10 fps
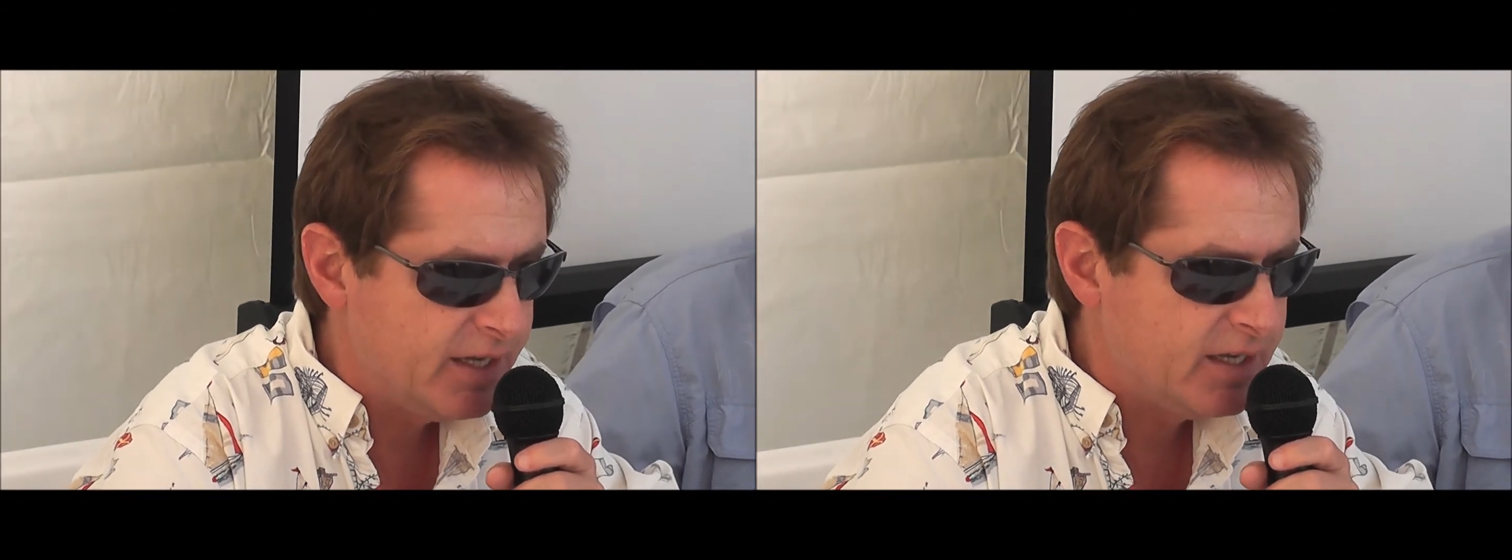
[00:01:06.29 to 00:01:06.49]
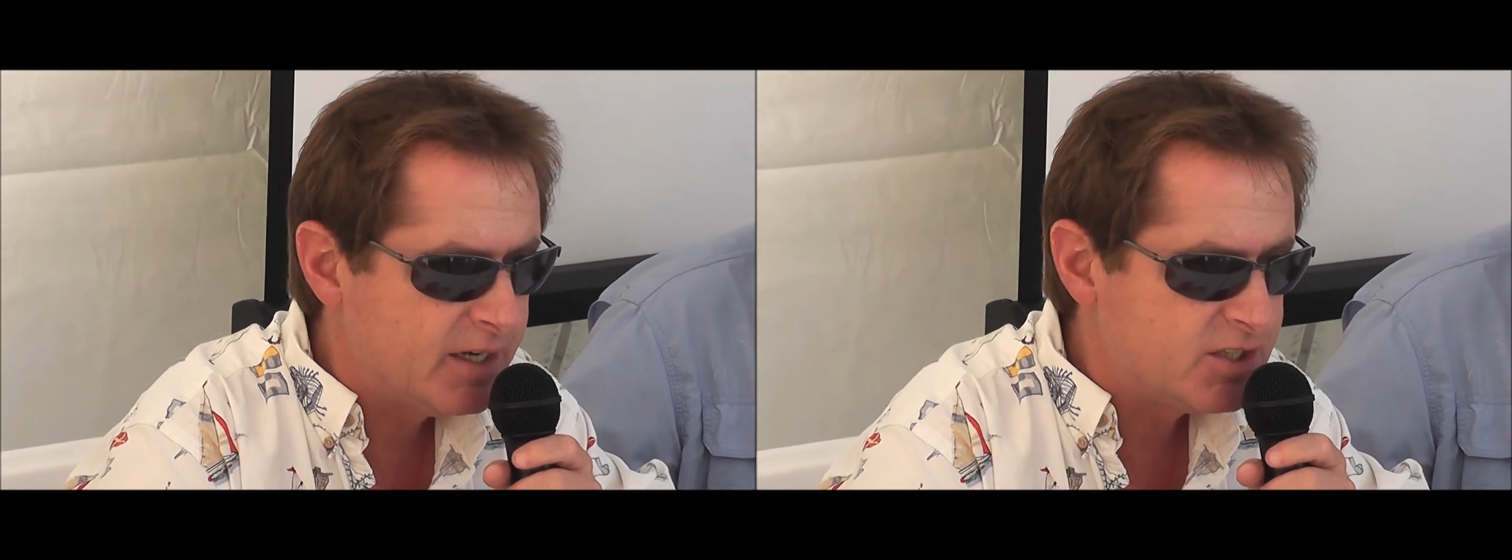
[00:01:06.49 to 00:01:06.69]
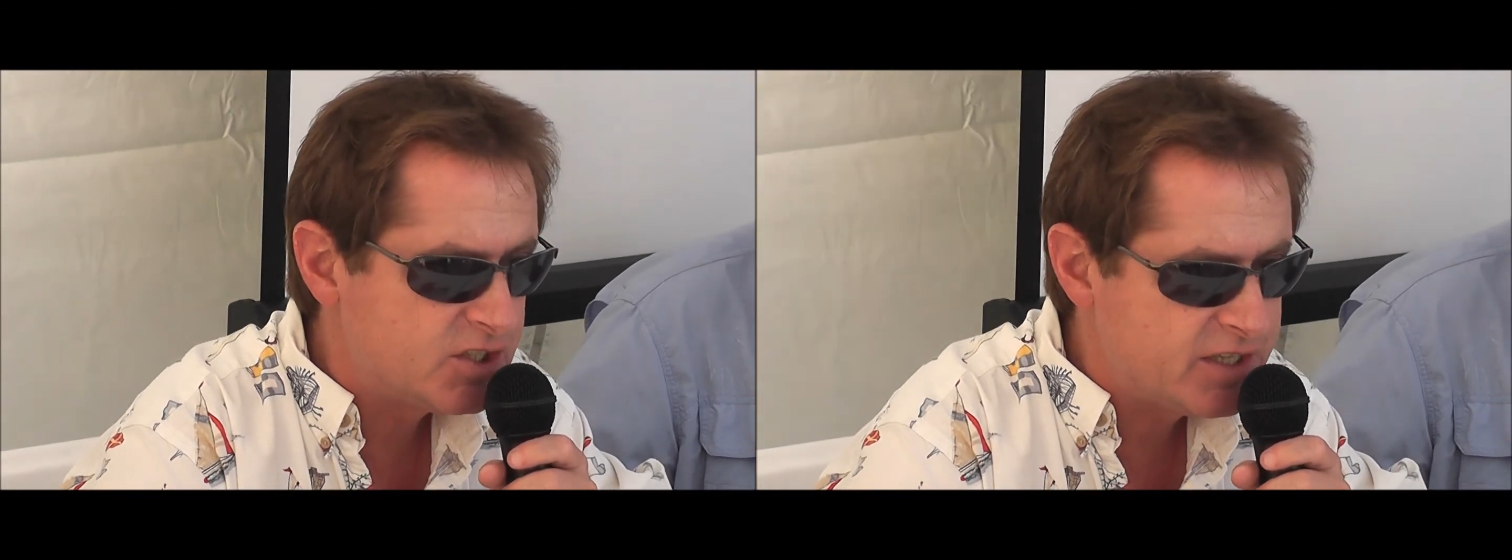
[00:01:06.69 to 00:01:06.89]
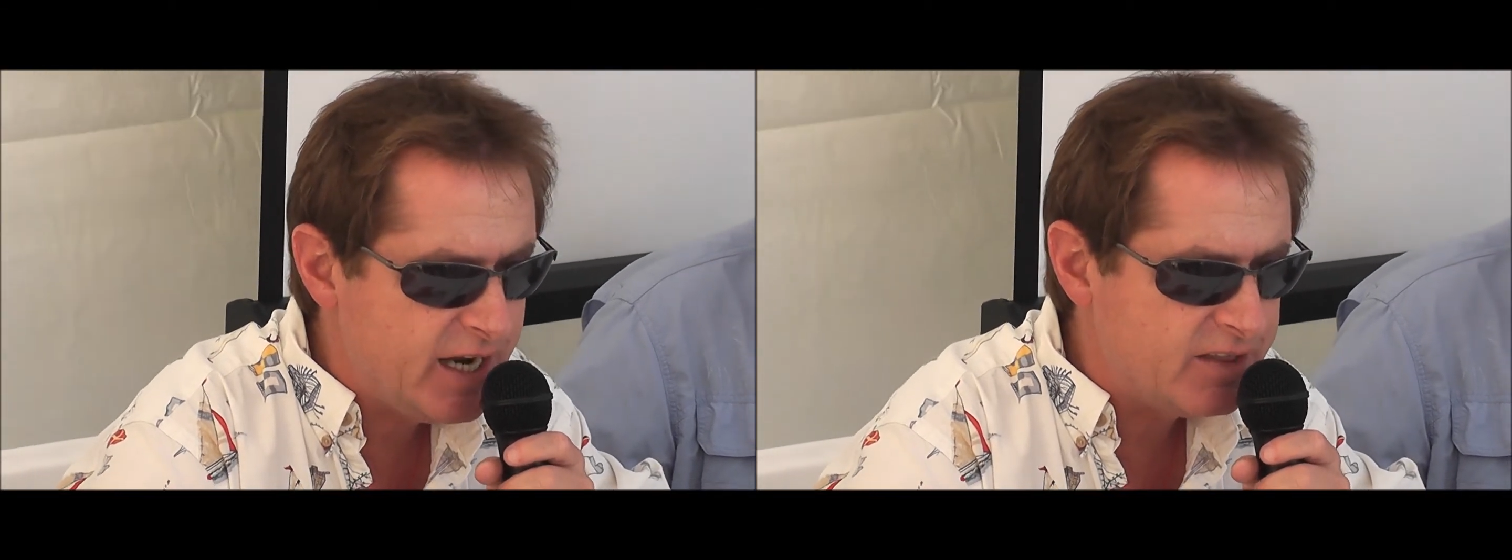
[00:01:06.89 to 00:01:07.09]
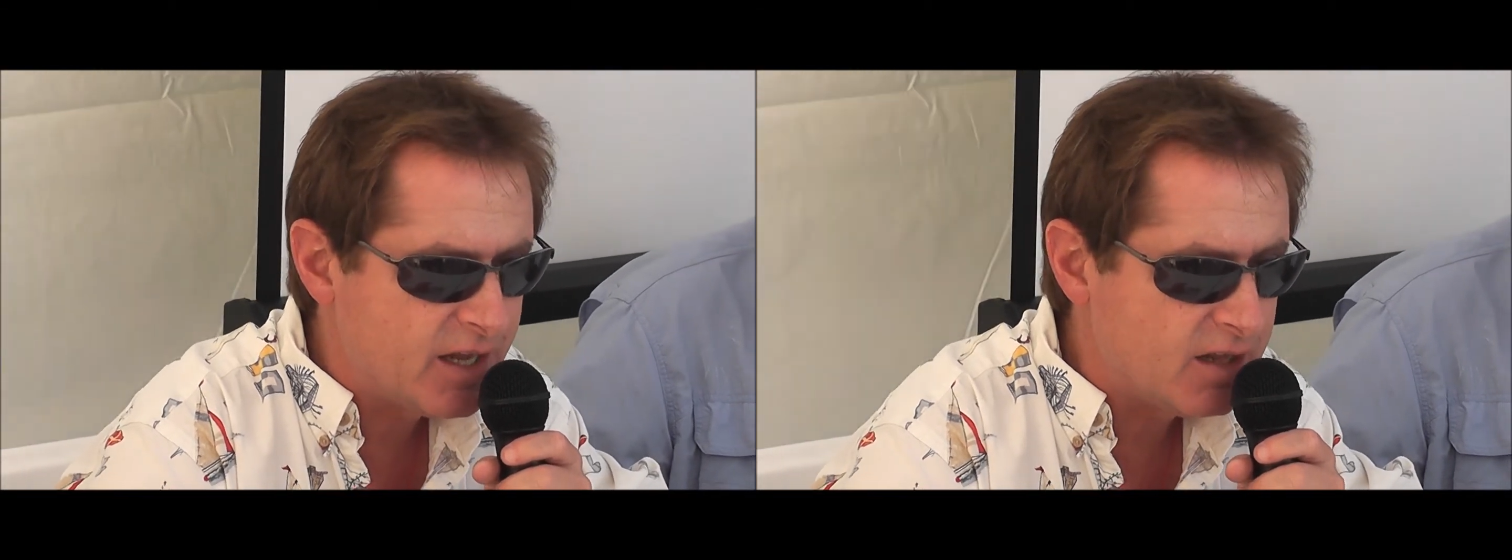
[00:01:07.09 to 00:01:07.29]
in a
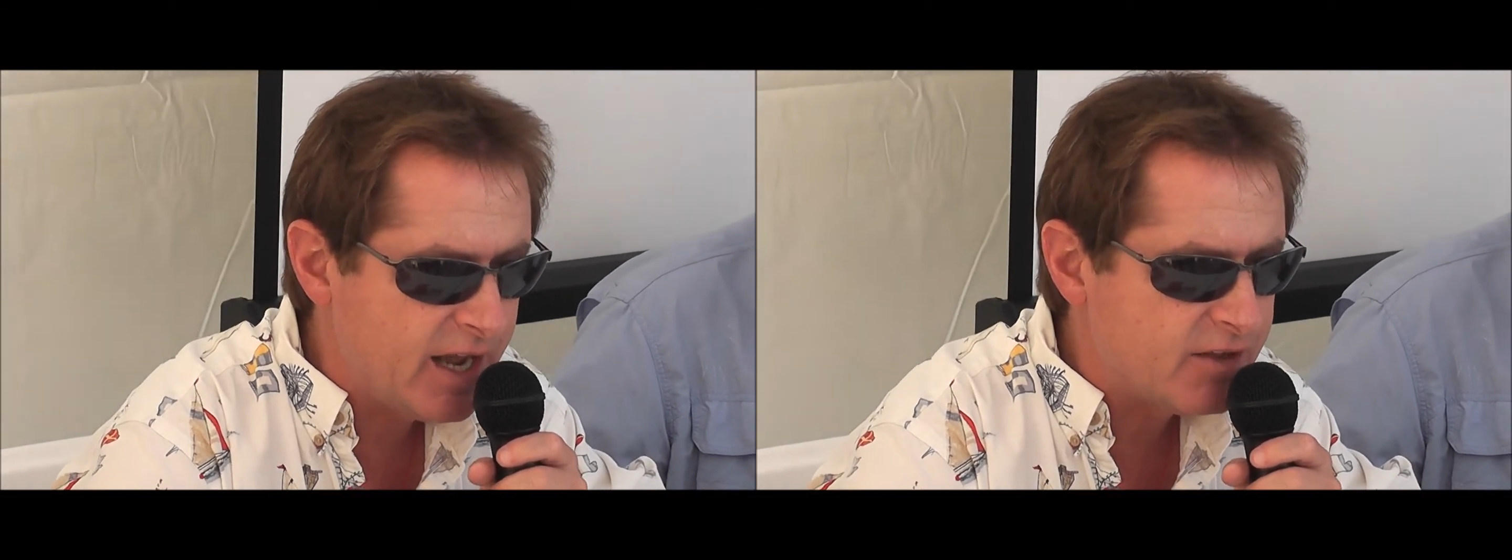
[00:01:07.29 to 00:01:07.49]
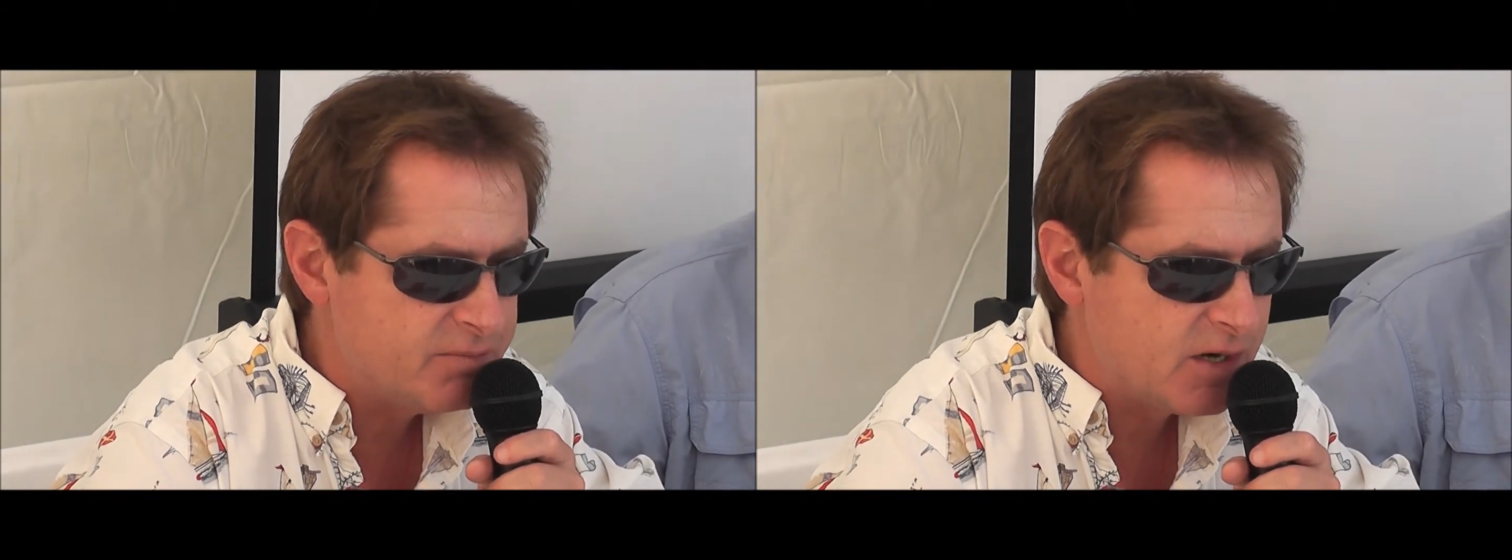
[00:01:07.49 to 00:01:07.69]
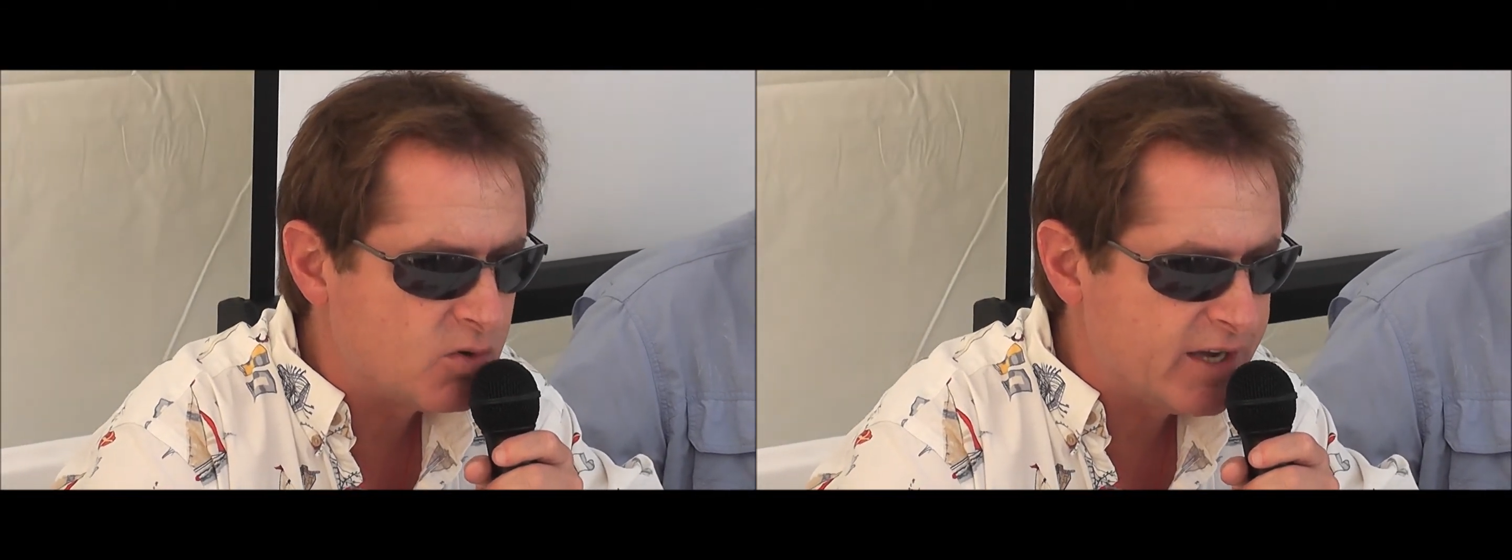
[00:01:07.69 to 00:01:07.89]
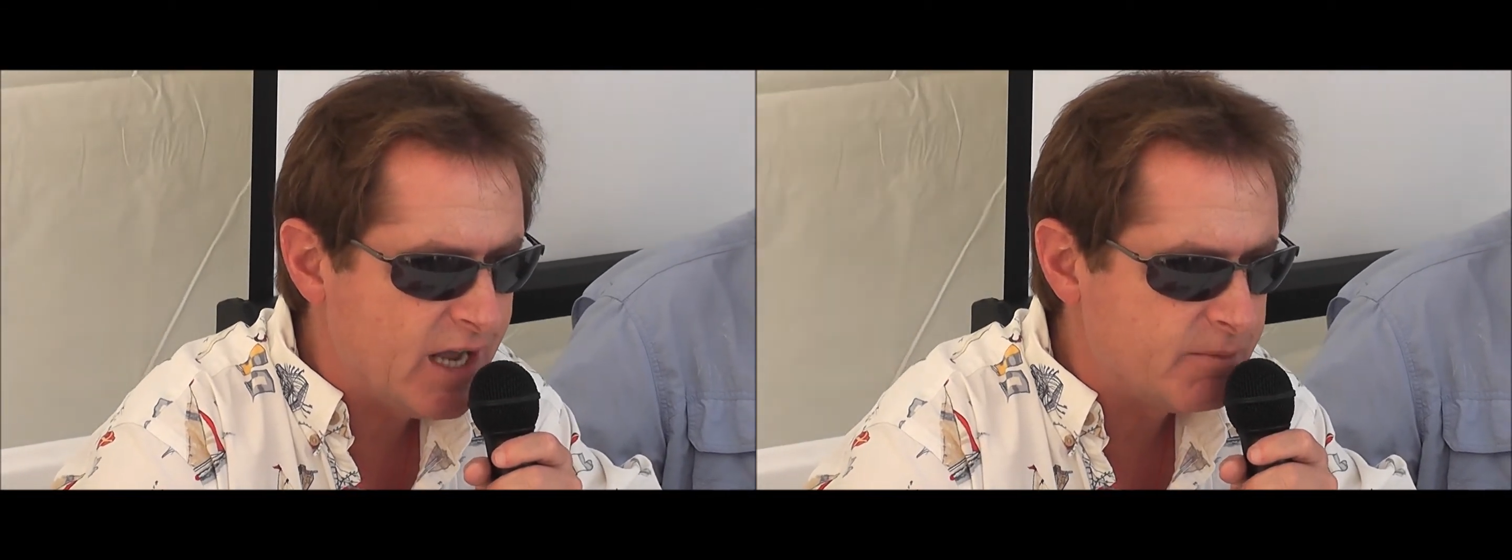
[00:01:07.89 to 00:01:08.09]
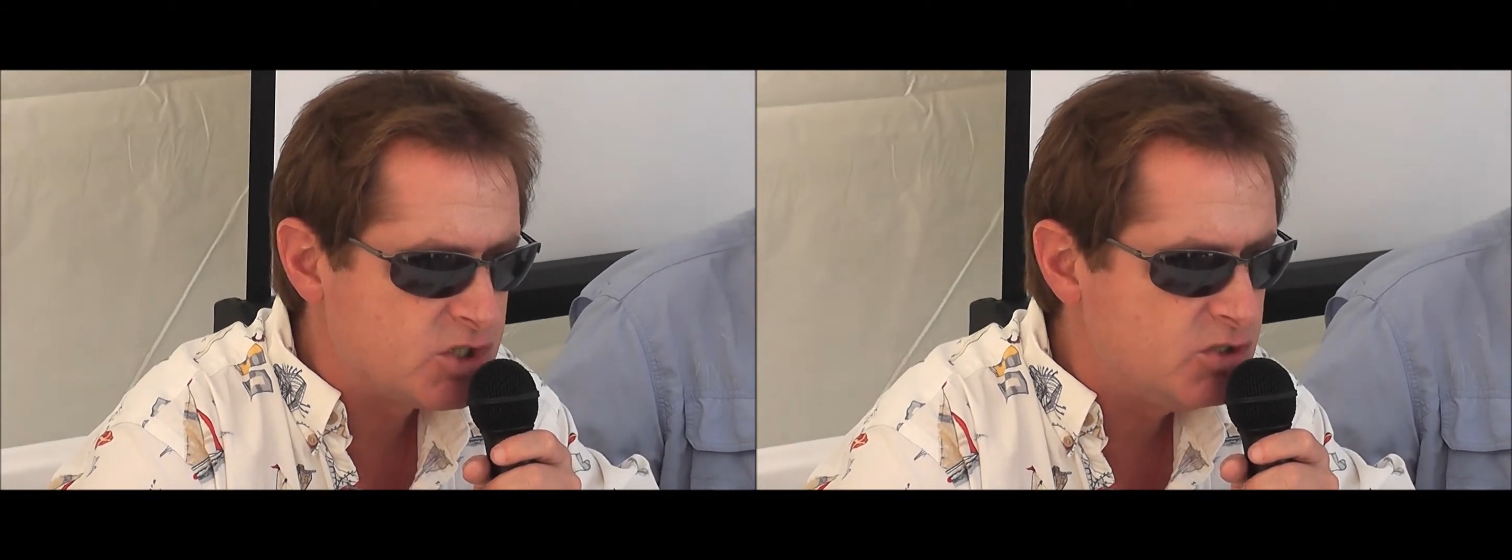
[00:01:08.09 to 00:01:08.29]
state that allows medical cannabis,